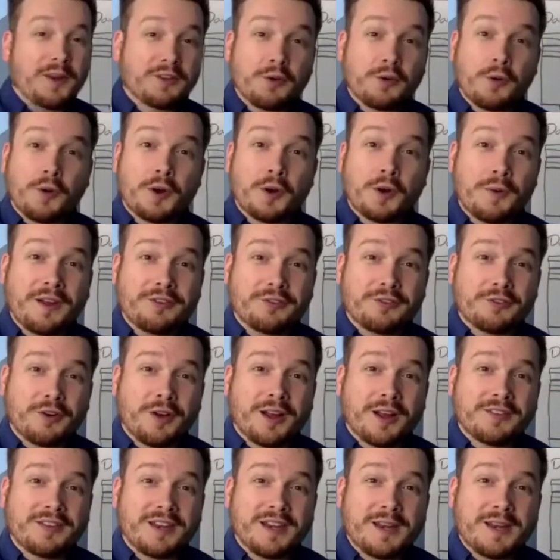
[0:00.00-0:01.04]
going to
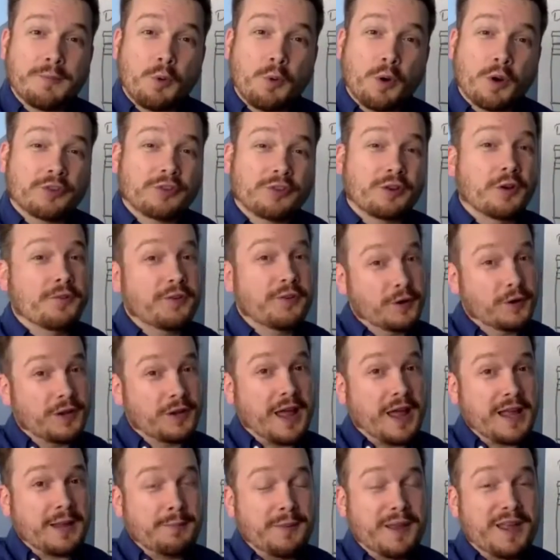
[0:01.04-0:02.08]
restaurants anymore, so if you're
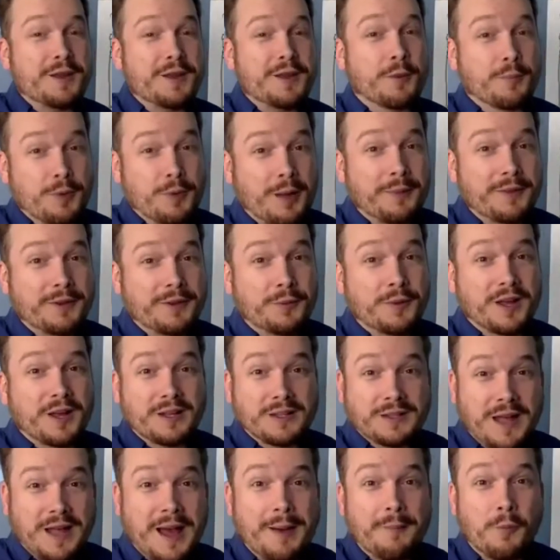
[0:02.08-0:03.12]
like me, you're probably doing a
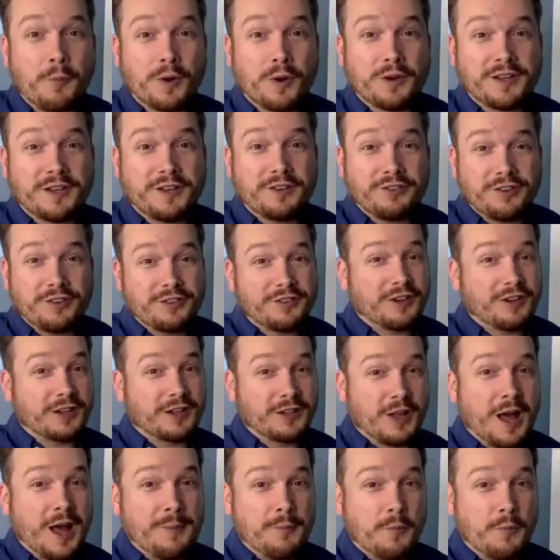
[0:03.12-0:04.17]
lot more dishes and a
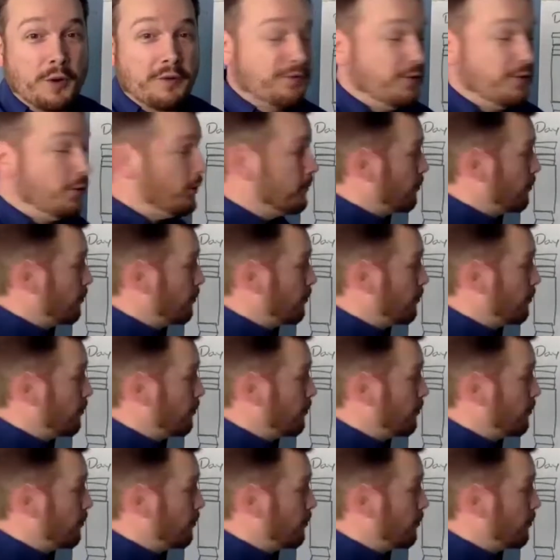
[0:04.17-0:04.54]
lot more food